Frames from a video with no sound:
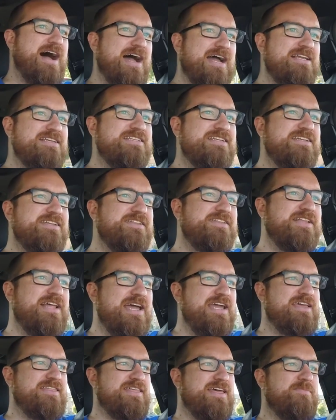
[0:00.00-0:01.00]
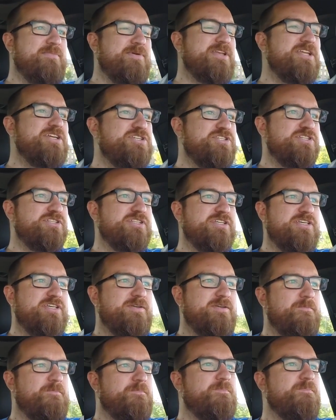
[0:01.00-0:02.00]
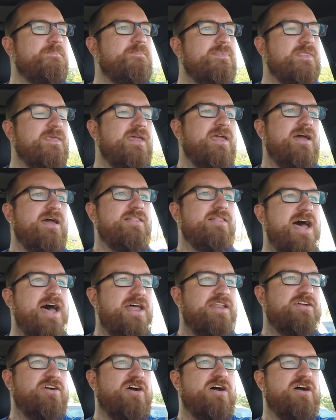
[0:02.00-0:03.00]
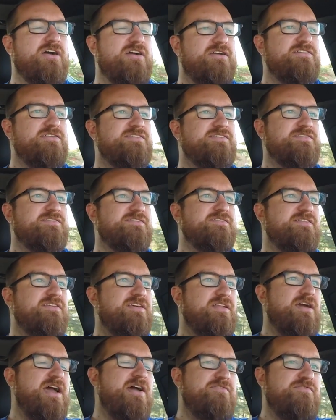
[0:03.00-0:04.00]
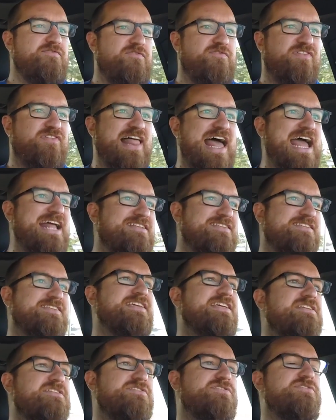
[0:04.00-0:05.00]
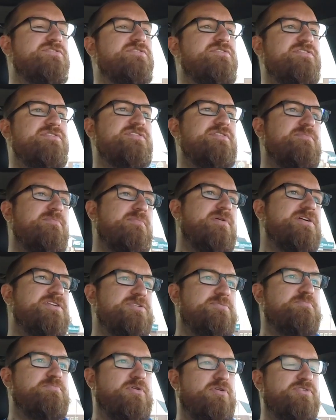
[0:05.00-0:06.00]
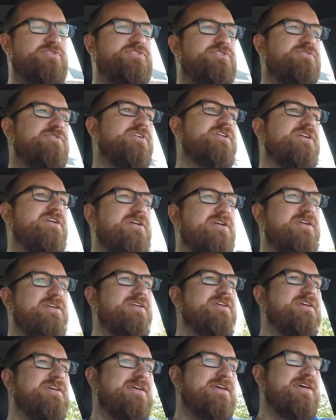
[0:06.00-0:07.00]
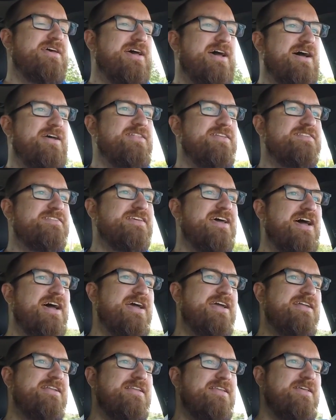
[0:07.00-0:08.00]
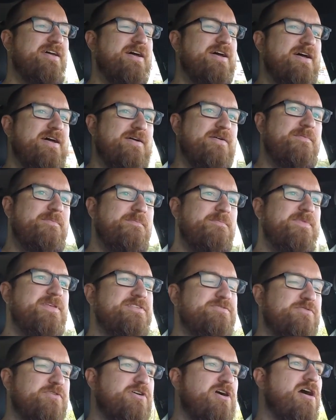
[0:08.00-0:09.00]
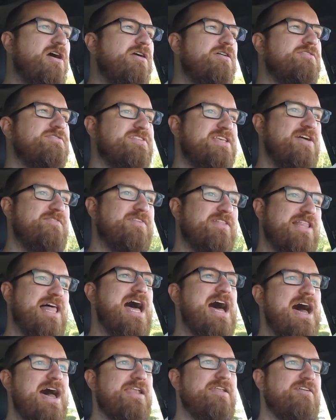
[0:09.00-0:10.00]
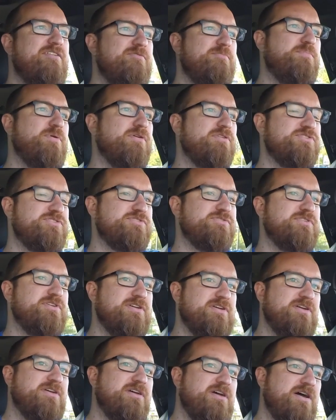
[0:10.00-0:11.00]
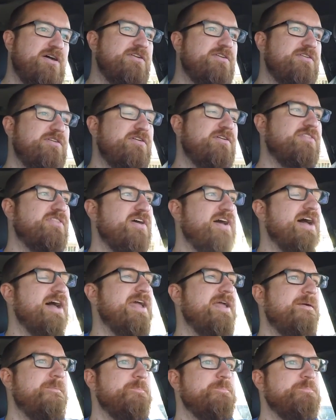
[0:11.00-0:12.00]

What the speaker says: I didn't like them initially. A lot of cars, you know, have flat seats. There isn't much bolstering on the side. These Recaros have a lot of bolstering under your thigh.